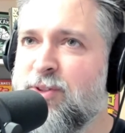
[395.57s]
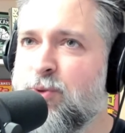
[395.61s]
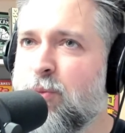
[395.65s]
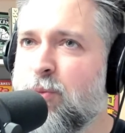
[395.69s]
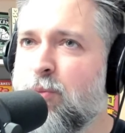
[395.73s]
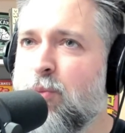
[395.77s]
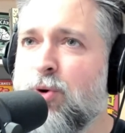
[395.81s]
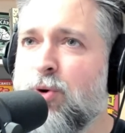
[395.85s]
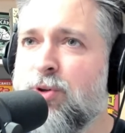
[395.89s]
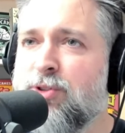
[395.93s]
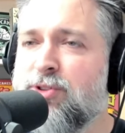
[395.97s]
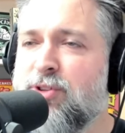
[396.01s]
were
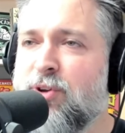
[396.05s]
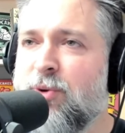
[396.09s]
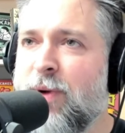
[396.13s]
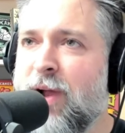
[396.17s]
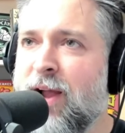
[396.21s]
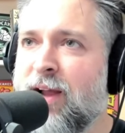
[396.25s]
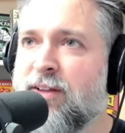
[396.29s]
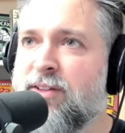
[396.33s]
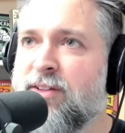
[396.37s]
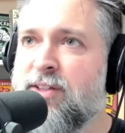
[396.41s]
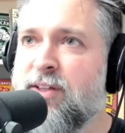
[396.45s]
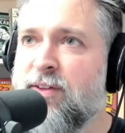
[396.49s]
more so
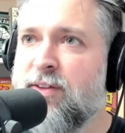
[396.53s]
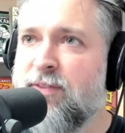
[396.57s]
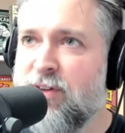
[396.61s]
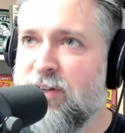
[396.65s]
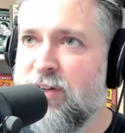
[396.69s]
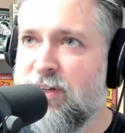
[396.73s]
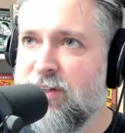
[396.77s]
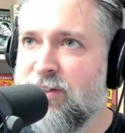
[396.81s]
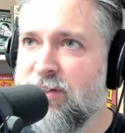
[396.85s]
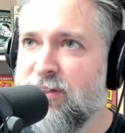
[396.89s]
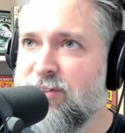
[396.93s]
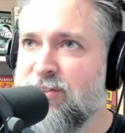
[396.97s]

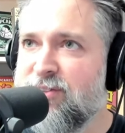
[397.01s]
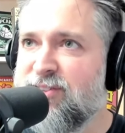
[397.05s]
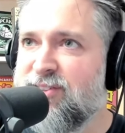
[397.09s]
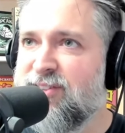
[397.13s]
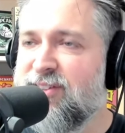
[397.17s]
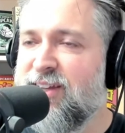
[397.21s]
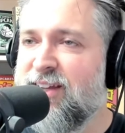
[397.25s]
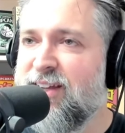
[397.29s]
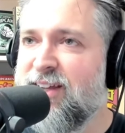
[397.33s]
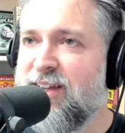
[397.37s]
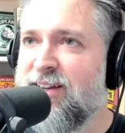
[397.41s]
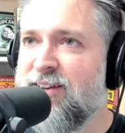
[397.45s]

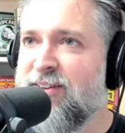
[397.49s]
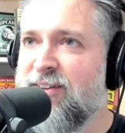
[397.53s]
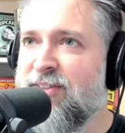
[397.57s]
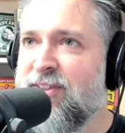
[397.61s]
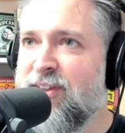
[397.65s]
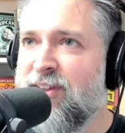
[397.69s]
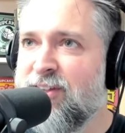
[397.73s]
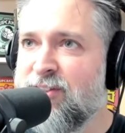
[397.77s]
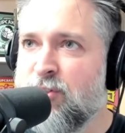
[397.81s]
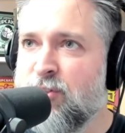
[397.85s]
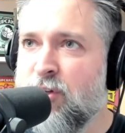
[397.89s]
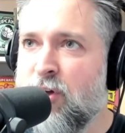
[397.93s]
activities and
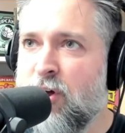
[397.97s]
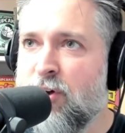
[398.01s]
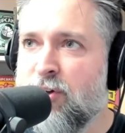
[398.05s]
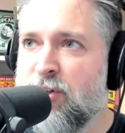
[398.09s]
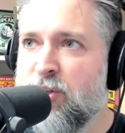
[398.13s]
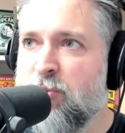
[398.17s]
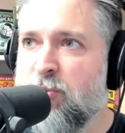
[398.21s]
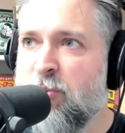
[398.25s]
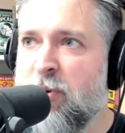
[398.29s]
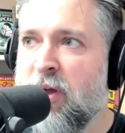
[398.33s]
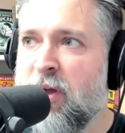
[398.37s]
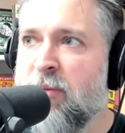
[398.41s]
things to
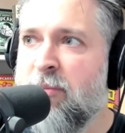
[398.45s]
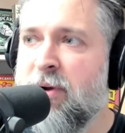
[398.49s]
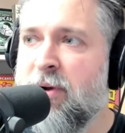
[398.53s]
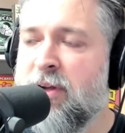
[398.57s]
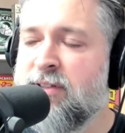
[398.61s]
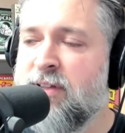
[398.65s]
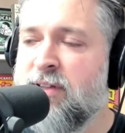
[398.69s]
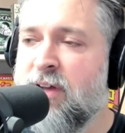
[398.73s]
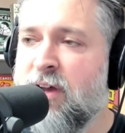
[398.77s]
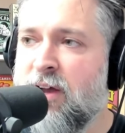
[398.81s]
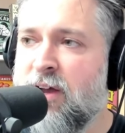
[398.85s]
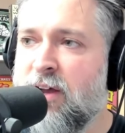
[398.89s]
occupy my
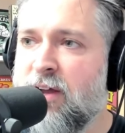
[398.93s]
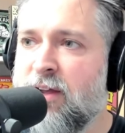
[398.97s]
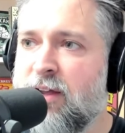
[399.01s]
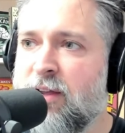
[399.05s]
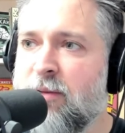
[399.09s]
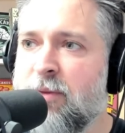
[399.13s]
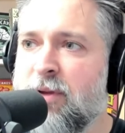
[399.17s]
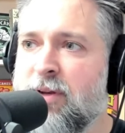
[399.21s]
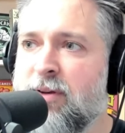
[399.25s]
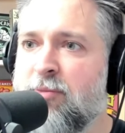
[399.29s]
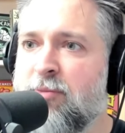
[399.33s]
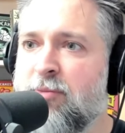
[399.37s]

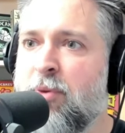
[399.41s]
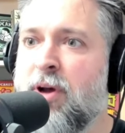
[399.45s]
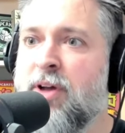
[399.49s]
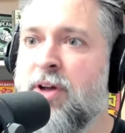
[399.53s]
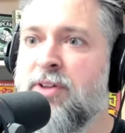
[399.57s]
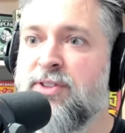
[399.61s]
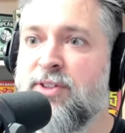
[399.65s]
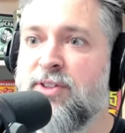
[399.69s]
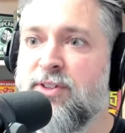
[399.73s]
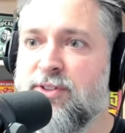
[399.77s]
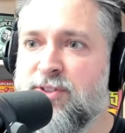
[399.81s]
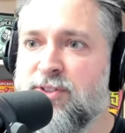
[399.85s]
time and
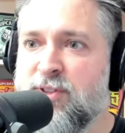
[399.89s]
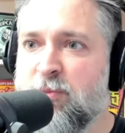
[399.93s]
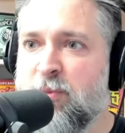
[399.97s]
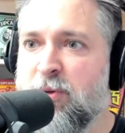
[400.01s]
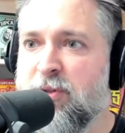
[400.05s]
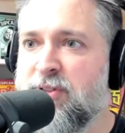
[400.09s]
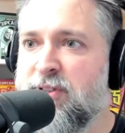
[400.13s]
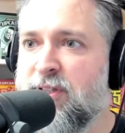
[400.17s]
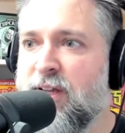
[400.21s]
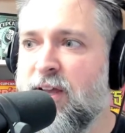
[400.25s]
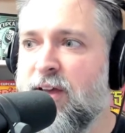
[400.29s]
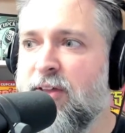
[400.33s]
puzzles to
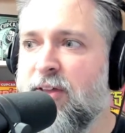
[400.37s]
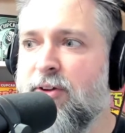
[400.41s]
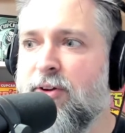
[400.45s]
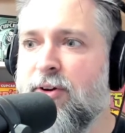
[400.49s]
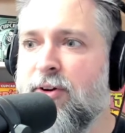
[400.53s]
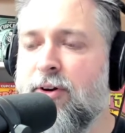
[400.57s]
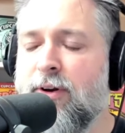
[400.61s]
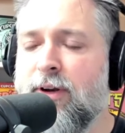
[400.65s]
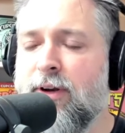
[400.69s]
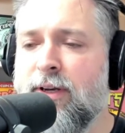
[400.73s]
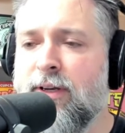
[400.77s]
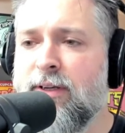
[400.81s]
put
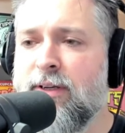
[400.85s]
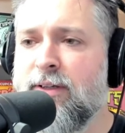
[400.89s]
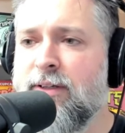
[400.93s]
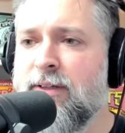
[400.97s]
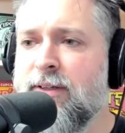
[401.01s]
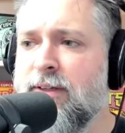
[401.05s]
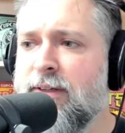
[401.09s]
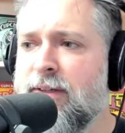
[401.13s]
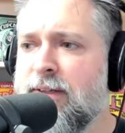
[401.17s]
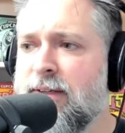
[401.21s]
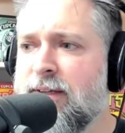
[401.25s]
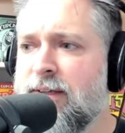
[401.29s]
together. And,
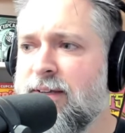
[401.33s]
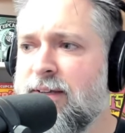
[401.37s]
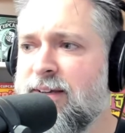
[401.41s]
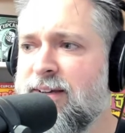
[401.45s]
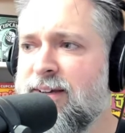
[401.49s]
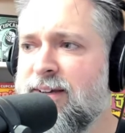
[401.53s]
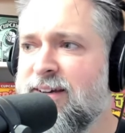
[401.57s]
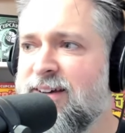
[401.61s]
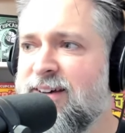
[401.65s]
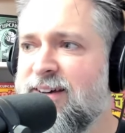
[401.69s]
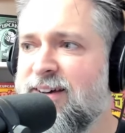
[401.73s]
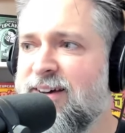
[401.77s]

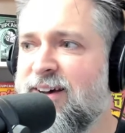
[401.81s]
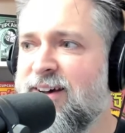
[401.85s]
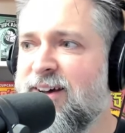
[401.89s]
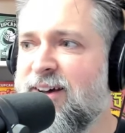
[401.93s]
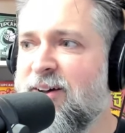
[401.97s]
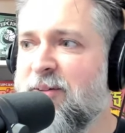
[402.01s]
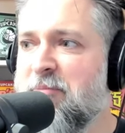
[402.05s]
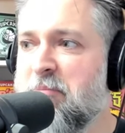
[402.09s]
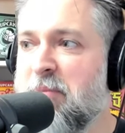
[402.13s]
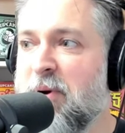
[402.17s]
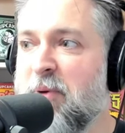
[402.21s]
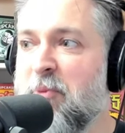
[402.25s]

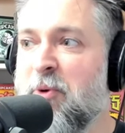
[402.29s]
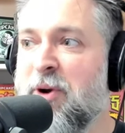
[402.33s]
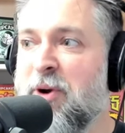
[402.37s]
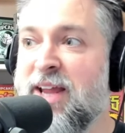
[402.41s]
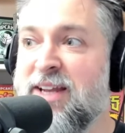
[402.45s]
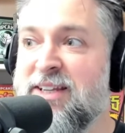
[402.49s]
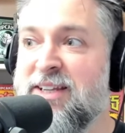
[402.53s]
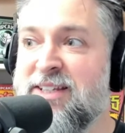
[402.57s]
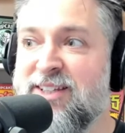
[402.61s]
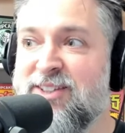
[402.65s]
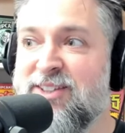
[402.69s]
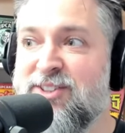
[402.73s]
but when
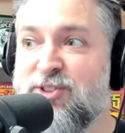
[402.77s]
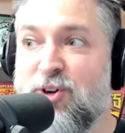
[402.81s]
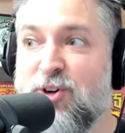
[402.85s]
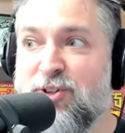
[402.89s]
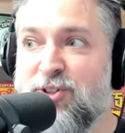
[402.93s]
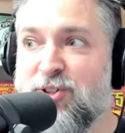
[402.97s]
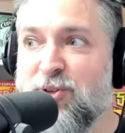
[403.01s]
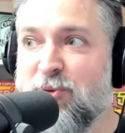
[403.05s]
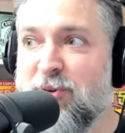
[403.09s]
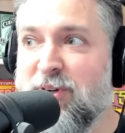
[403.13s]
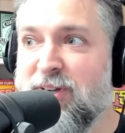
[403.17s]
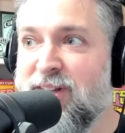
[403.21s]
I did
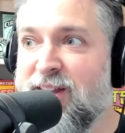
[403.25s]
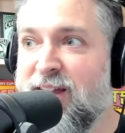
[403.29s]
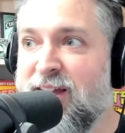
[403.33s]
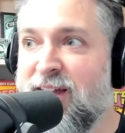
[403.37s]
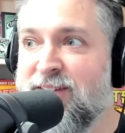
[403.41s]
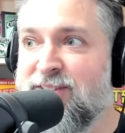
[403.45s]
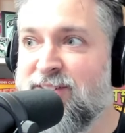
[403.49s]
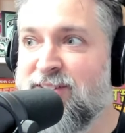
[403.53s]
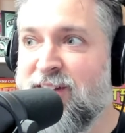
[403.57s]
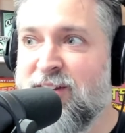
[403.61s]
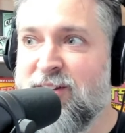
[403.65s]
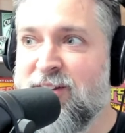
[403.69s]
start to
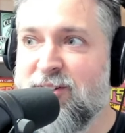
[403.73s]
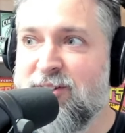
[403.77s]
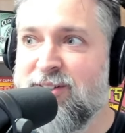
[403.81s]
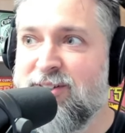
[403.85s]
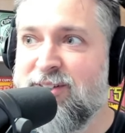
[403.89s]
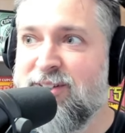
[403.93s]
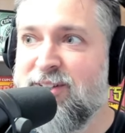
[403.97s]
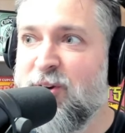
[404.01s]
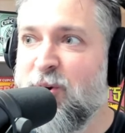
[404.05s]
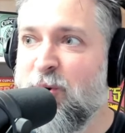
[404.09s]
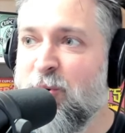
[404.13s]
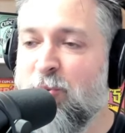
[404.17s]
realize I could,
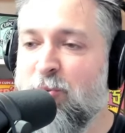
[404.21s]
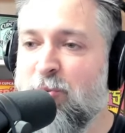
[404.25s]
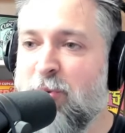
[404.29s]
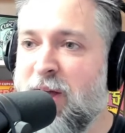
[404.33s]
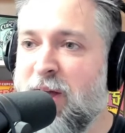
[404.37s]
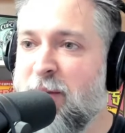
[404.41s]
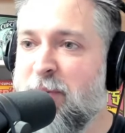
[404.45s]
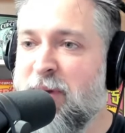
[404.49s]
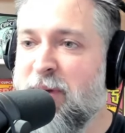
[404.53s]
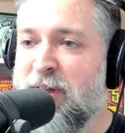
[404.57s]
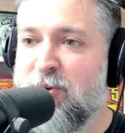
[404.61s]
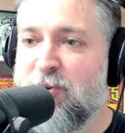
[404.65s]
you know,
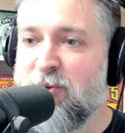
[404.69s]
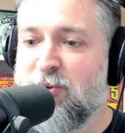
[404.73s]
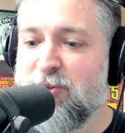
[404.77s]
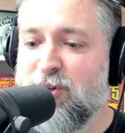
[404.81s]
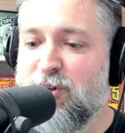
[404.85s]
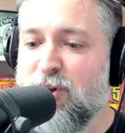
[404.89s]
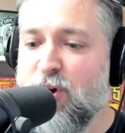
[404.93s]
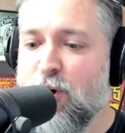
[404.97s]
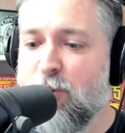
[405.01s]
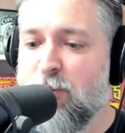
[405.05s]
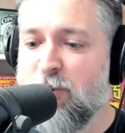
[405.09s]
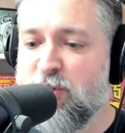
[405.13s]
buy my own
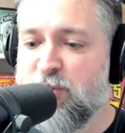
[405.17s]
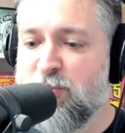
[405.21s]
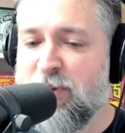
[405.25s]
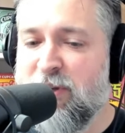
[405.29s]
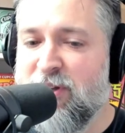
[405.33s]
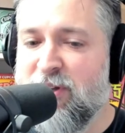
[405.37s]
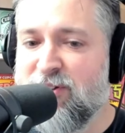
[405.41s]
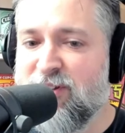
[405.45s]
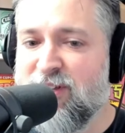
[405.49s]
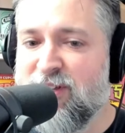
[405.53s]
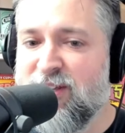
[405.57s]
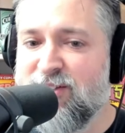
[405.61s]
Garbage
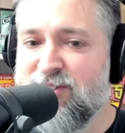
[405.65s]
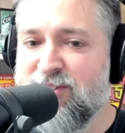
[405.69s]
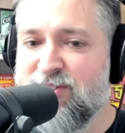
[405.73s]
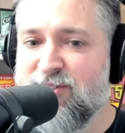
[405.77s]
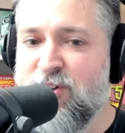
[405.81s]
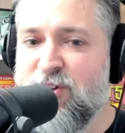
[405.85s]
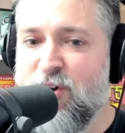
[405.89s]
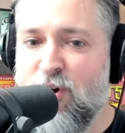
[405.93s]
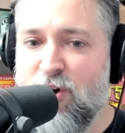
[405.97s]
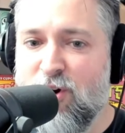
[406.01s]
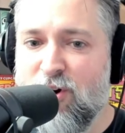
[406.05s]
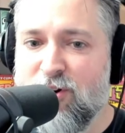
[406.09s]
Pail Kid
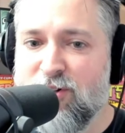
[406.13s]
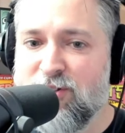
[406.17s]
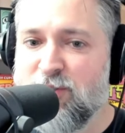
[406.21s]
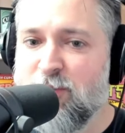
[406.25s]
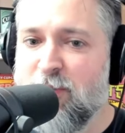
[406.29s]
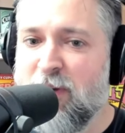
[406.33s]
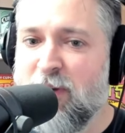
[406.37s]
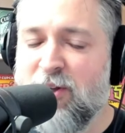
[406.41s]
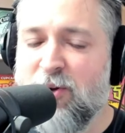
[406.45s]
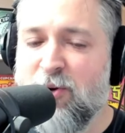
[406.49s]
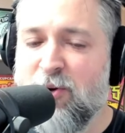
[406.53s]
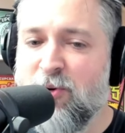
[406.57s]
cards,
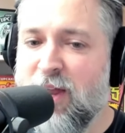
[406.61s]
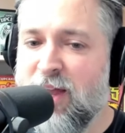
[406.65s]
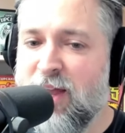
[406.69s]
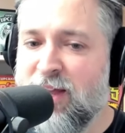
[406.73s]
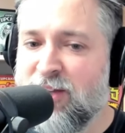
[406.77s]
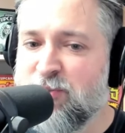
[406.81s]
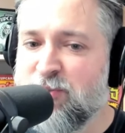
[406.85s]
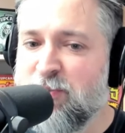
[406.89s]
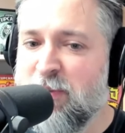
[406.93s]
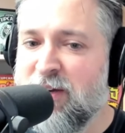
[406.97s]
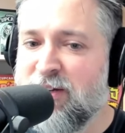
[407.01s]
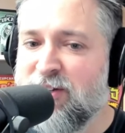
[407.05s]
my own
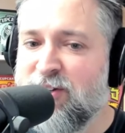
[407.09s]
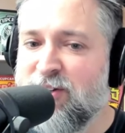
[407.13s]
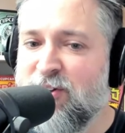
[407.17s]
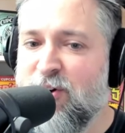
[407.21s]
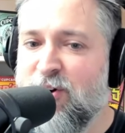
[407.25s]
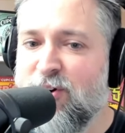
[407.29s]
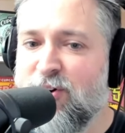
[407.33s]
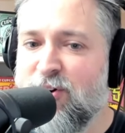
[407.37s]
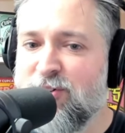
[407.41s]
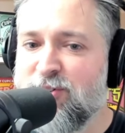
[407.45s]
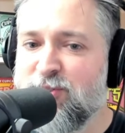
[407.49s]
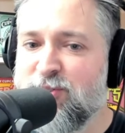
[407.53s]
X-Men
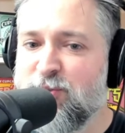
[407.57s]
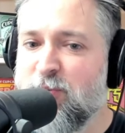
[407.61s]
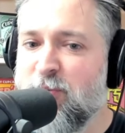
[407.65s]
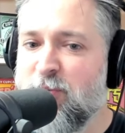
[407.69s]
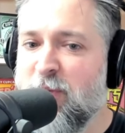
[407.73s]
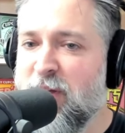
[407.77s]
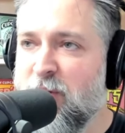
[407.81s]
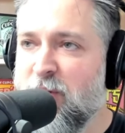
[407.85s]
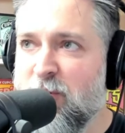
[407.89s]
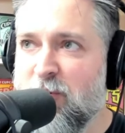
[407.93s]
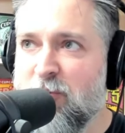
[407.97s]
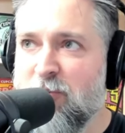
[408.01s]
cards with
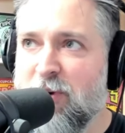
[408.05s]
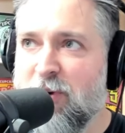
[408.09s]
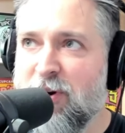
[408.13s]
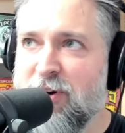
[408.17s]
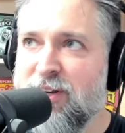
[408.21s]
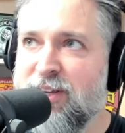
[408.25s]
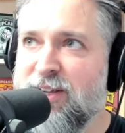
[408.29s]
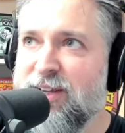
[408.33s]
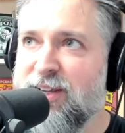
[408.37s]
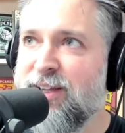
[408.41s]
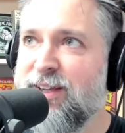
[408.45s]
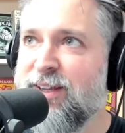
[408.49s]
my own
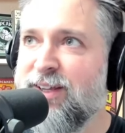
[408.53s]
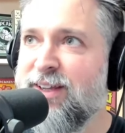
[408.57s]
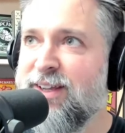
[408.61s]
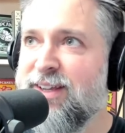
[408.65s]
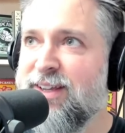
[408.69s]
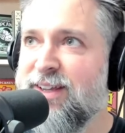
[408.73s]
money,